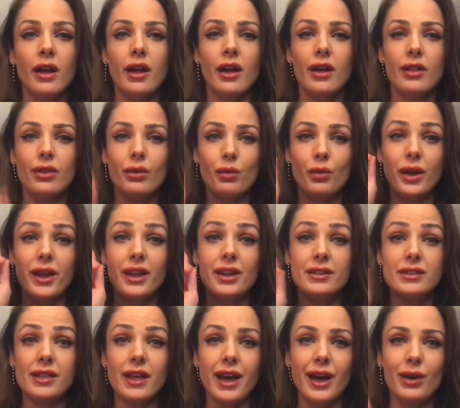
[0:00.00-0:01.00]
Uh, the
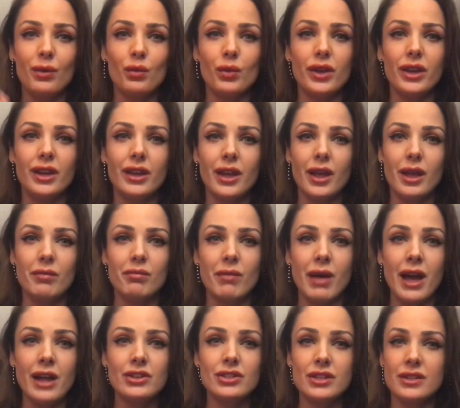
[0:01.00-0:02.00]
ways that we
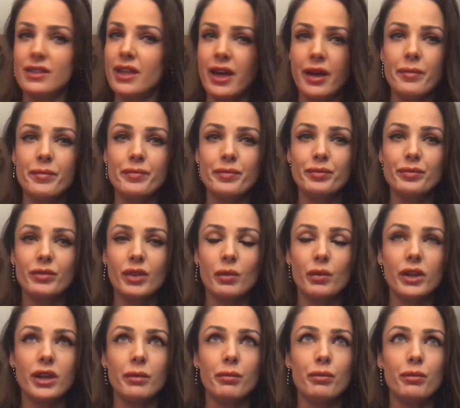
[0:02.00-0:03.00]
imagine them, and
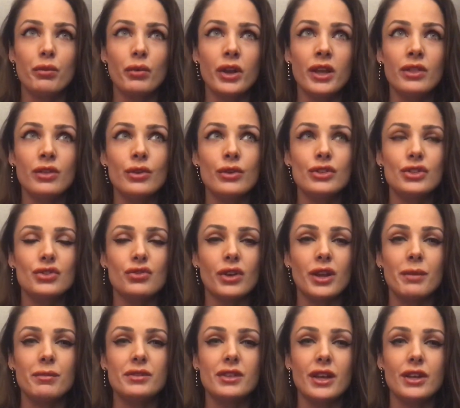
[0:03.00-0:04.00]
we can bring those
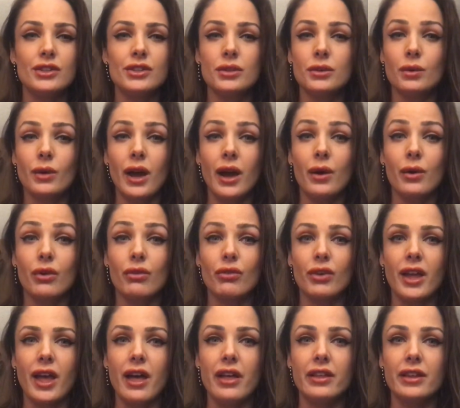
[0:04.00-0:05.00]
dreams into our
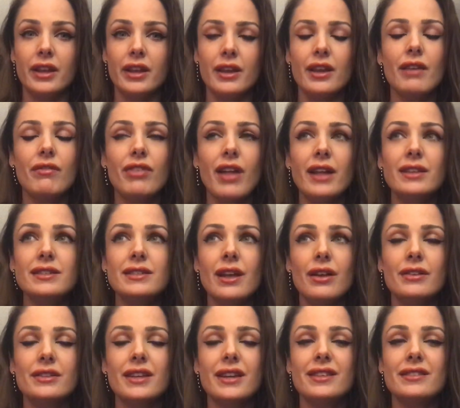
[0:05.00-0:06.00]
reality. If that
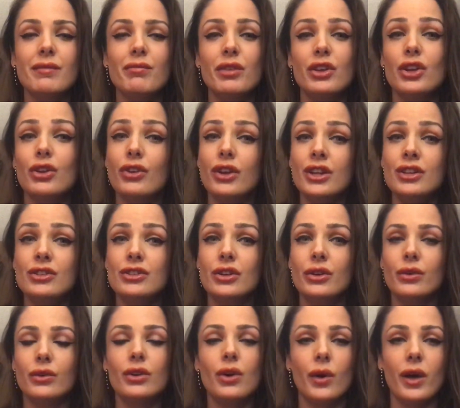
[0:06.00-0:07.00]
sounds like something you're
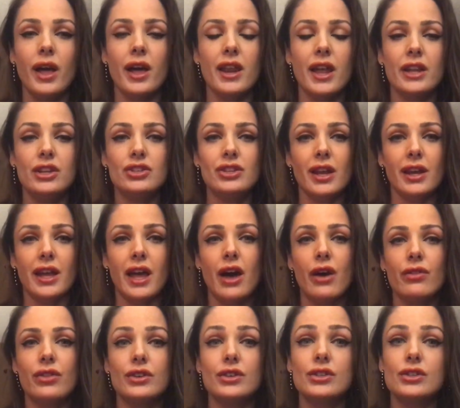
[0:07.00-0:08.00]
into, go ahead and check
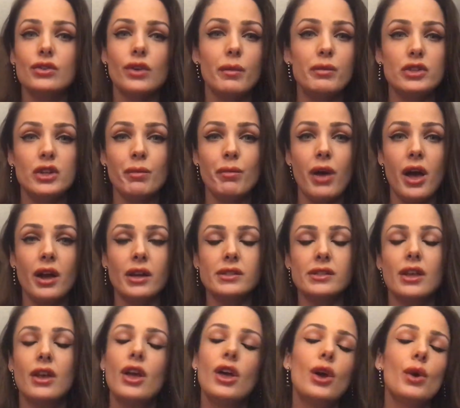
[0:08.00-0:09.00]
out the description box
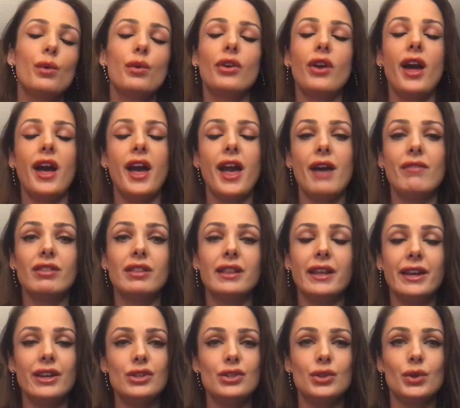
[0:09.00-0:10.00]
where I have a
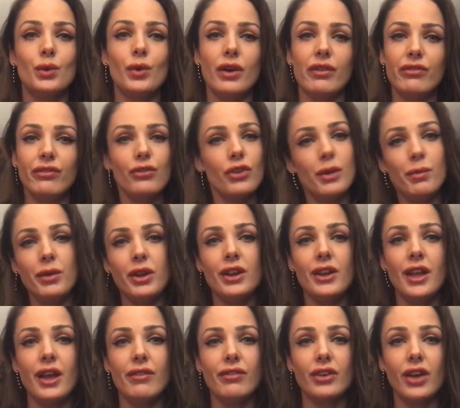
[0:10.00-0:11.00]
link to a free
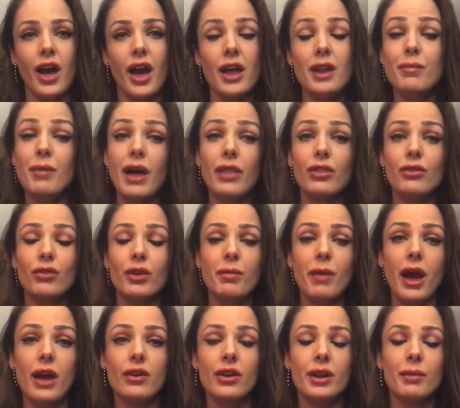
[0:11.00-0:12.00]
PDF guide about the
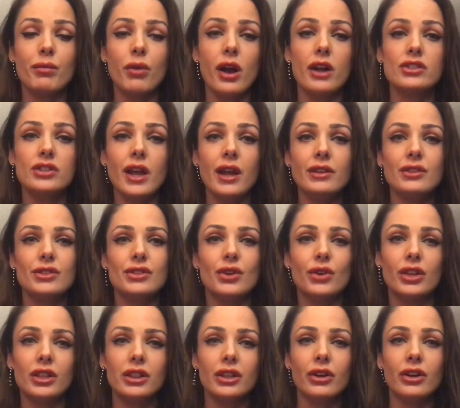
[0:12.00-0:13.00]
repatterning project so
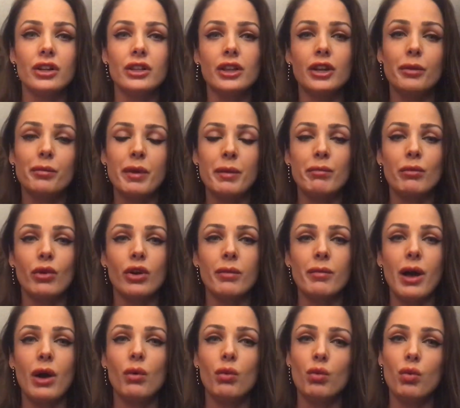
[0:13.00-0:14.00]
you can learn a little bit more
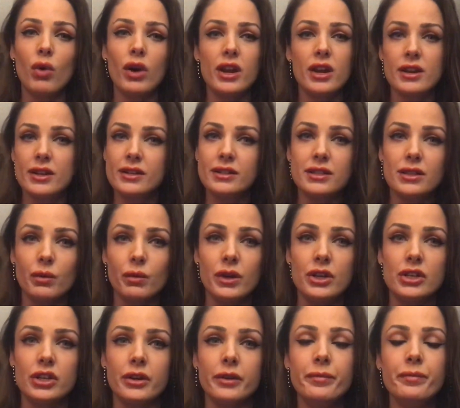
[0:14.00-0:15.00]
about what it is that
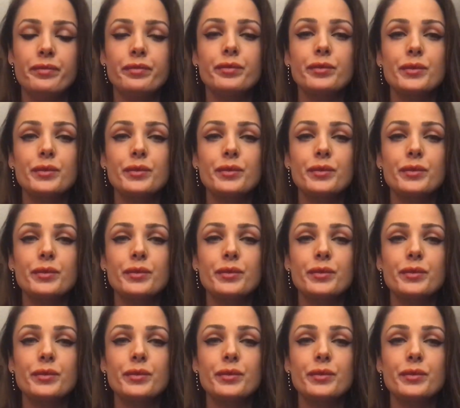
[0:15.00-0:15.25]
we do.